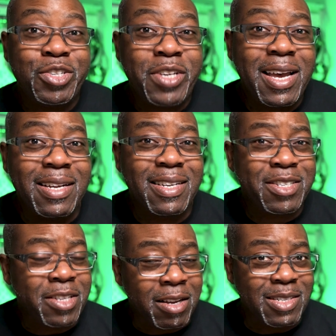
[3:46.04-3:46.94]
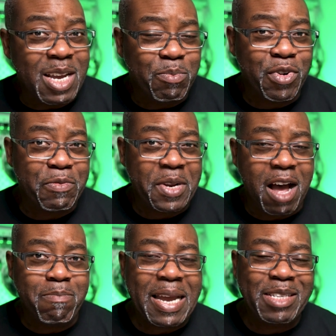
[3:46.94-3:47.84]
second subtle improvement
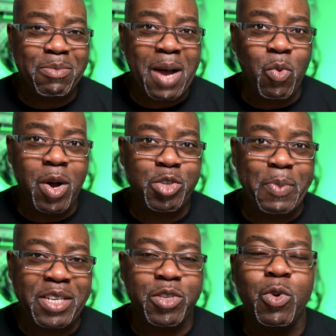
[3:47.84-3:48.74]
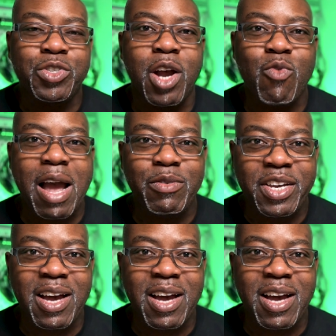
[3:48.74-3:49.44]
I made to my workspace was around